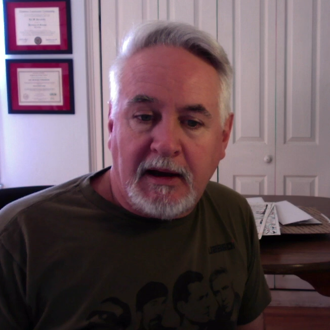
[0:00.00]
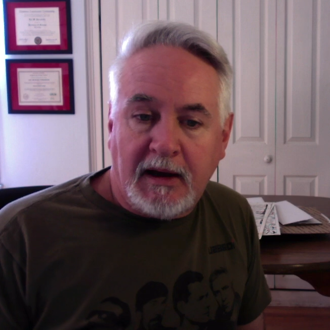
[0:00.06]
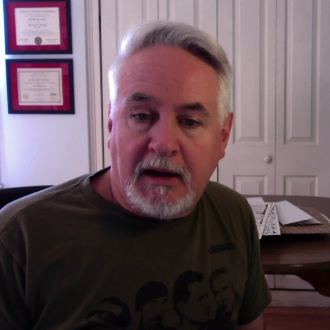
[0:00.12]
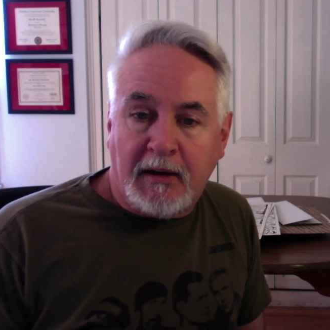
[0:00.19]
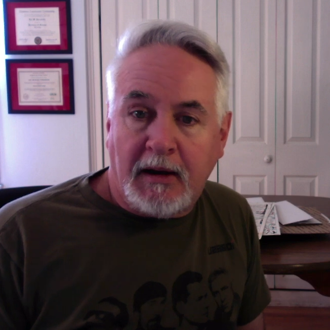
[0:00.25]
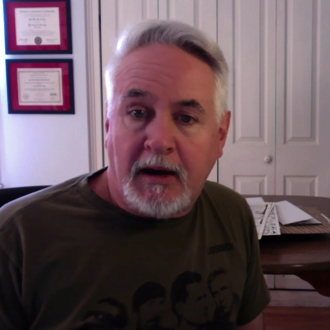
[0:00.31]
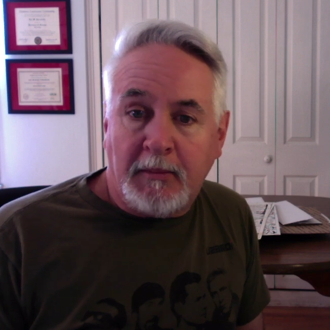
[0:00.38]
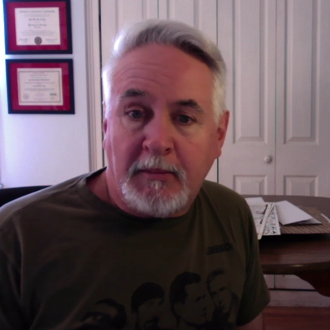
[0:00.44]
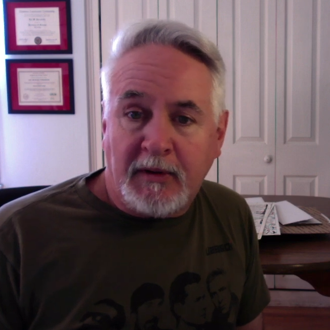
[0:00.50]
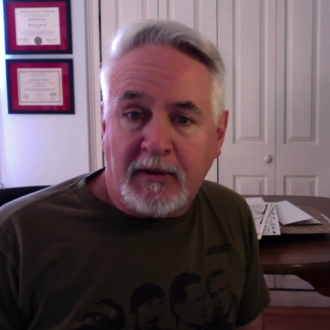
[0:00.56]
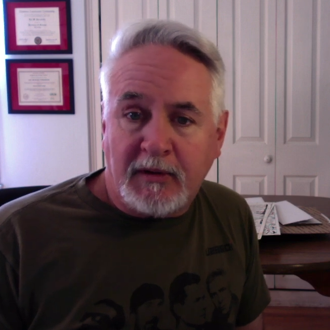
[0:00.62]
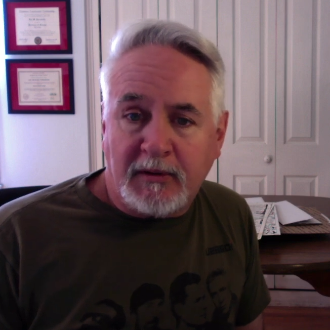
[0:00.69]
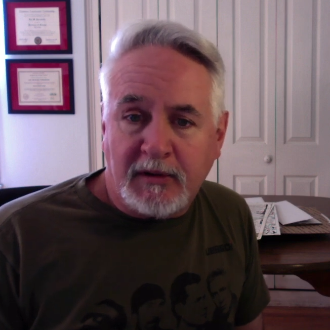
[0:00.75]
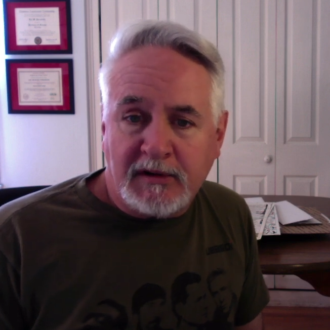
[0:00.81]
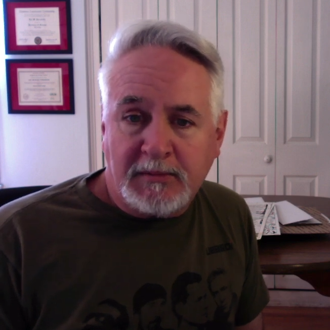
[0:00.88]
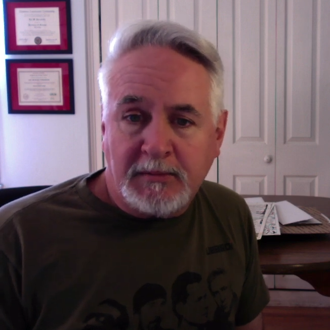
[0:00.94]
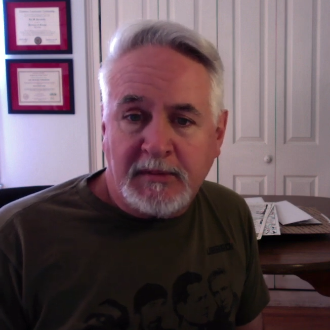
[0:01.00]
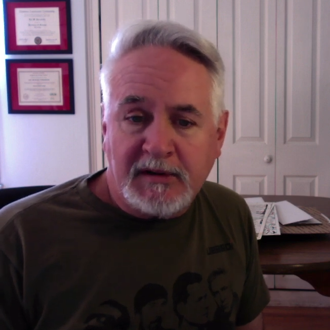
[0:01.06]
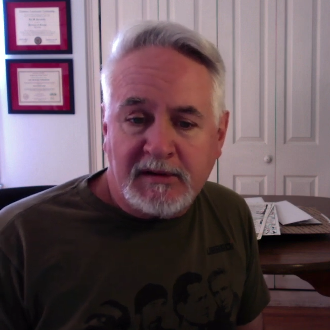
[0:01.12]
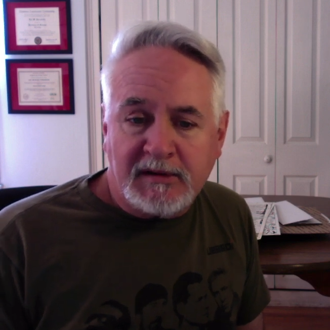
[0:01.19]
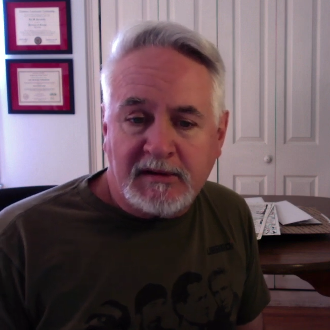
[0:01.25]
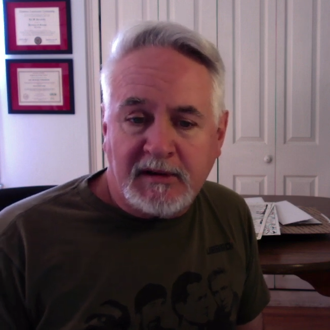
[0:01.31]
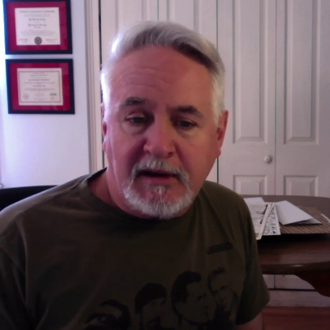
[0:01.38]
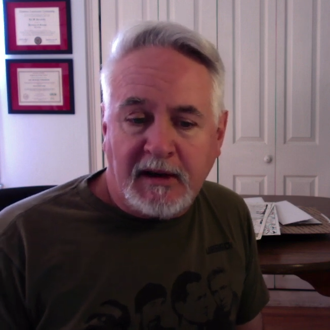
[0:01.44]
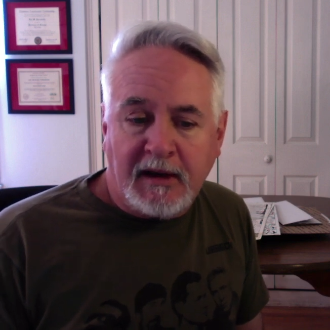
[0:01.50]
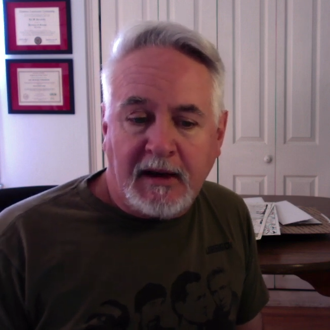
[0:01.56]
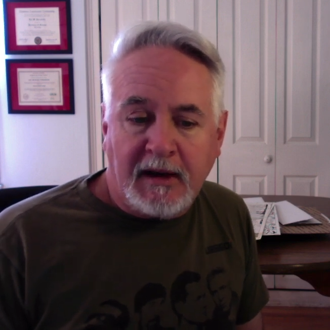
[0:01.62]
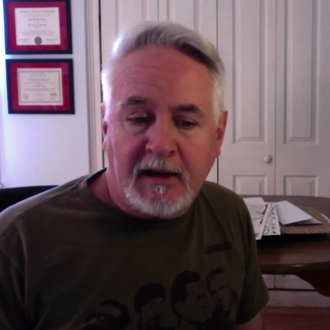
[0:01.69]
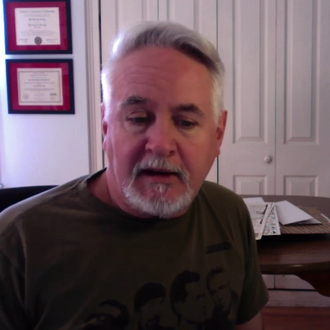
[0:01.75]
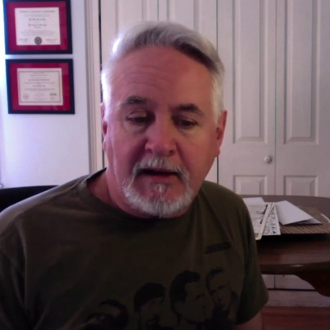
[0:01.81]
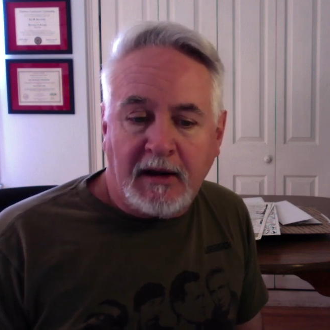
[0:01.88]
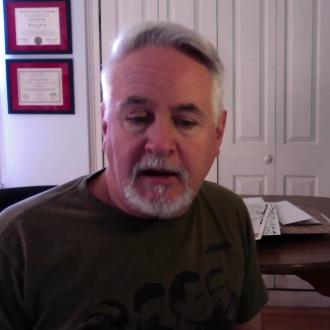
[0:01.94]
a Merry Christmas,
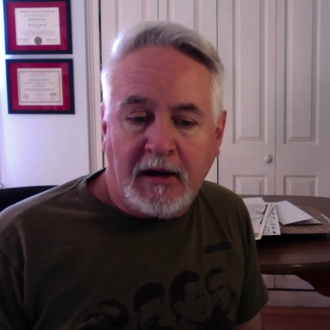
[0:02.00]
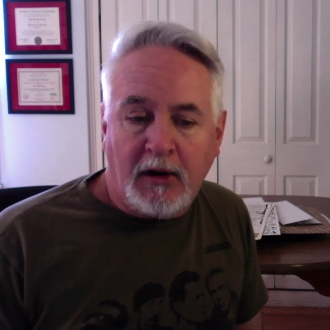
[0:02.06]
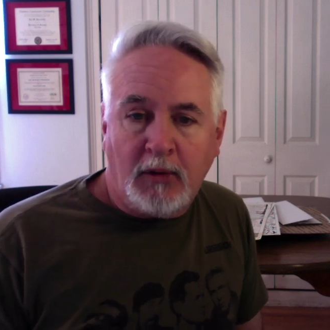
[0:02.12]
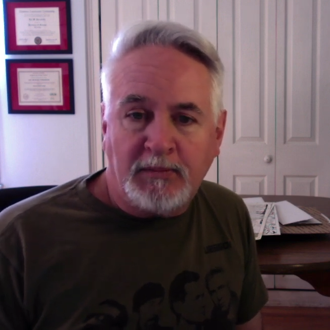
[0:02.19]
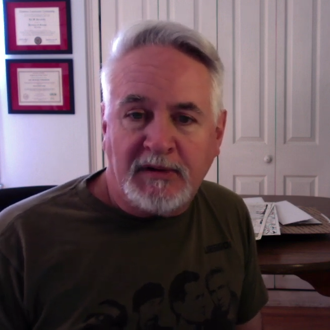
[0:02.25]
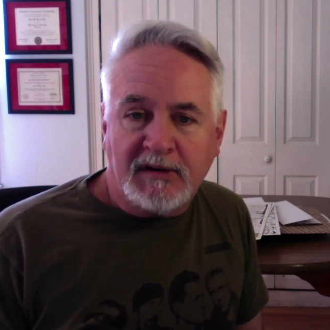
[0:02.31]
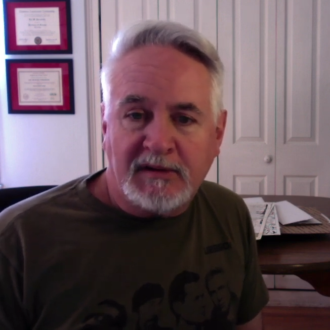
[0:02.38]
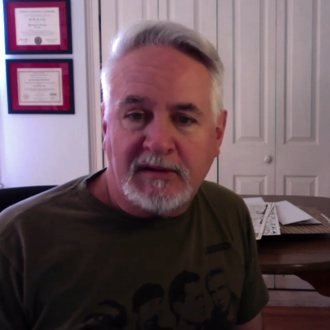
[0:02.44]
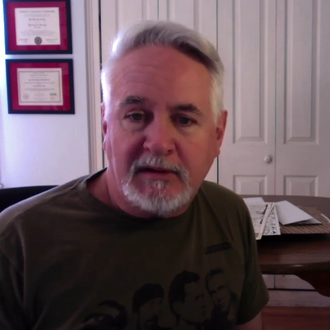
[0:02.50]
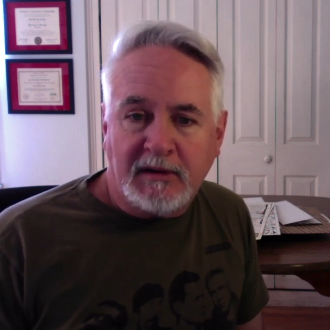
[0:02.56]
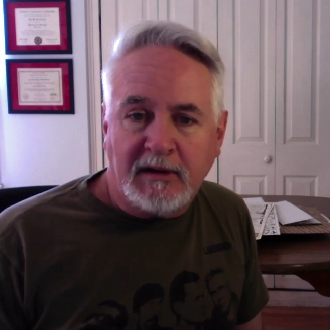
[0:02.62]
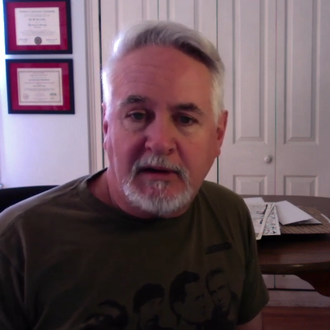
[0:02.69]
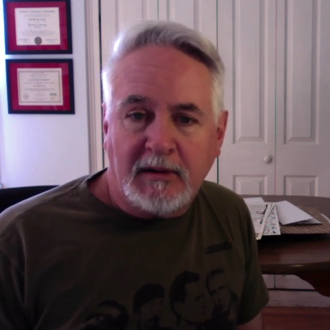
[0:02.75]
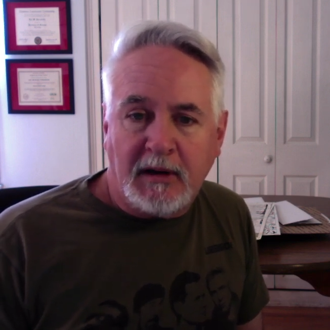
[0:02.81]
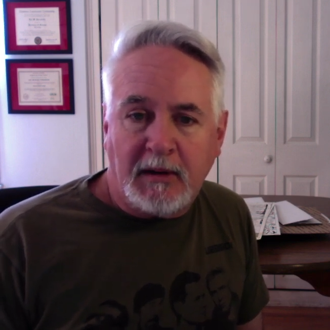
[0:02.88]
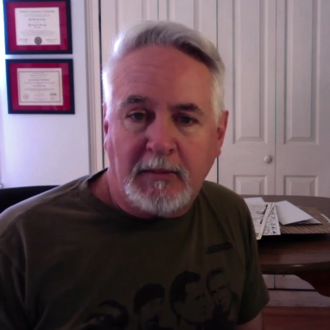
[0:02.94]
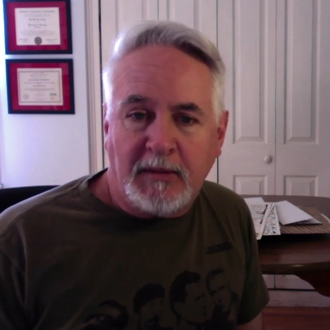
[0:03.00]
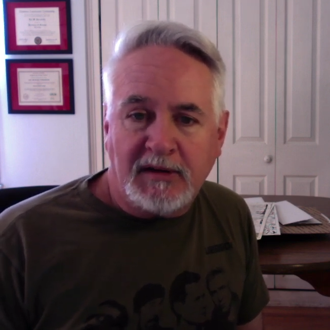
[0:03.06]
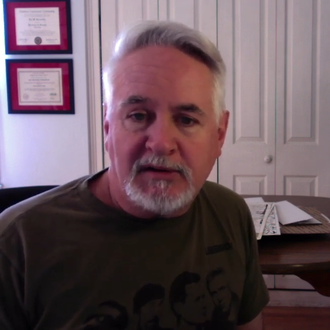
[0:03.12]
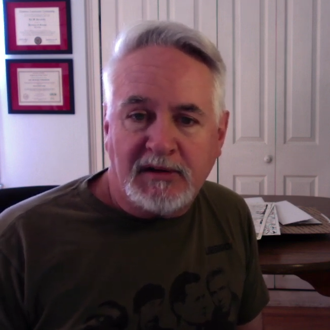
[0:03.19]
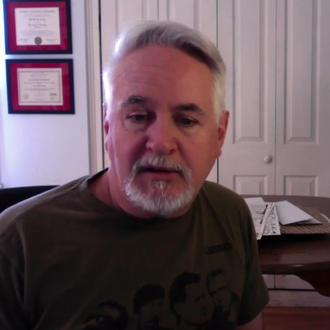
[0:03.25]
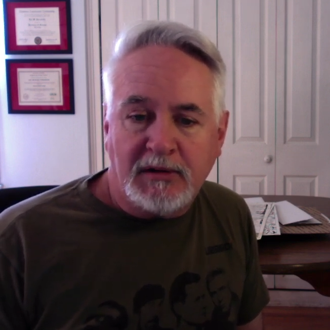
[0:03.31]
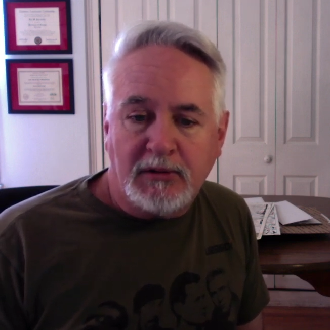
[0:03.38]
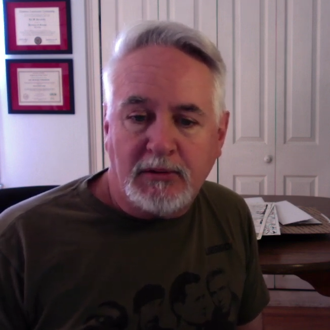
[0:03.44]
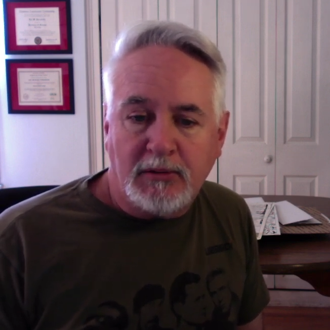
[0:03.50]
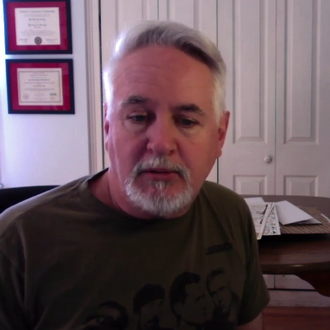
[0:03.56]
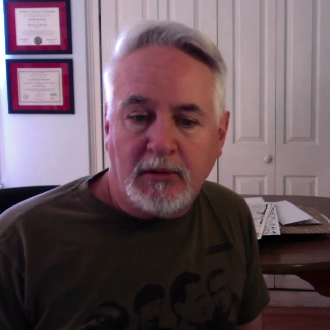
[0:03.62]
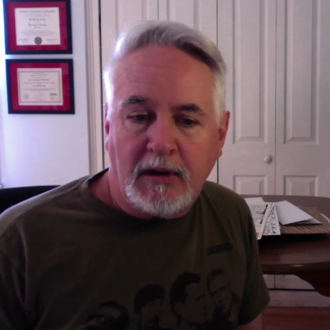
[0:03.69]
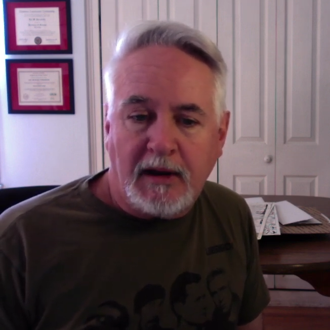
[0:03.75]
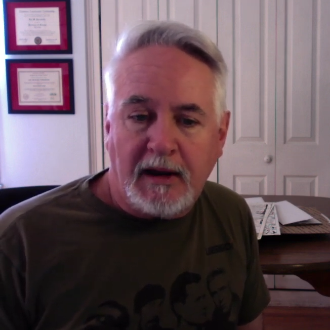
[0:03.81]
and hope to see a bunch of you